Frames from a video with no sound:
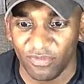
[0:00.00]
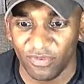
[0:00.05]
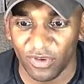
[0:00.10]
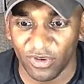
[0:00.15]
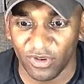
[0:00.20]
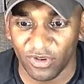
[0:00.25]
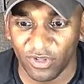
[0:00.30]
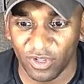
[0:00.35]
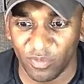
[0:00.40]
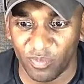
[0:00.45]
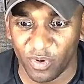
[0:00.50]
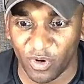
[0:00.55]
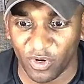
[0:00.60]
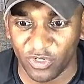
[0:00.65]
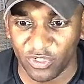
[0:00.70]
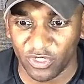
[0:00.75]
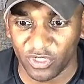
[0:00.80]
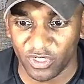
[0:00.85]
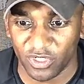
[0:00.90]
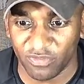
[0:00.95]
Figured good
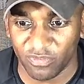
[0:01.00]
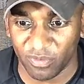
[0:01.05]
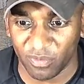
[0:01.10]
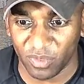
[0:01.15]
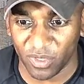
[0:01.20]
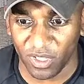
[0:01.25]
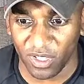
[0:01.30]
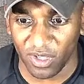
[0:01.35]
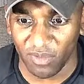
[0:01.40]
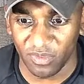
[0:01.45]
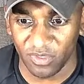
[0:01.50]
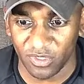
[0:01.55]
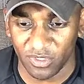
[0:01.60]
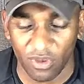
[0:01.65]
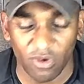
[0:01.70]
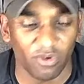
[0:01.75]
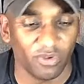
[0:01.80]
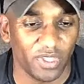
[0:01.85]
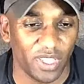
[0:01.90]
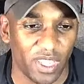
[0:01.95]
purchases from clubs and
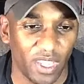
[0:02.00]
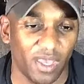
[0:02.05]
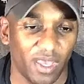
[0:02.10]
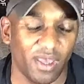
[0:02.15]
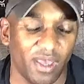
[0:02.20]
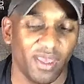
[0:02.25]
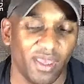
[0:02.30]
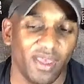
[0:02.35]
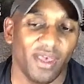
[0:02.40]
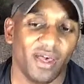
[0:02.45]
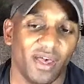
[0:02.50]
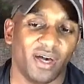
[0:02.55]
so yeah.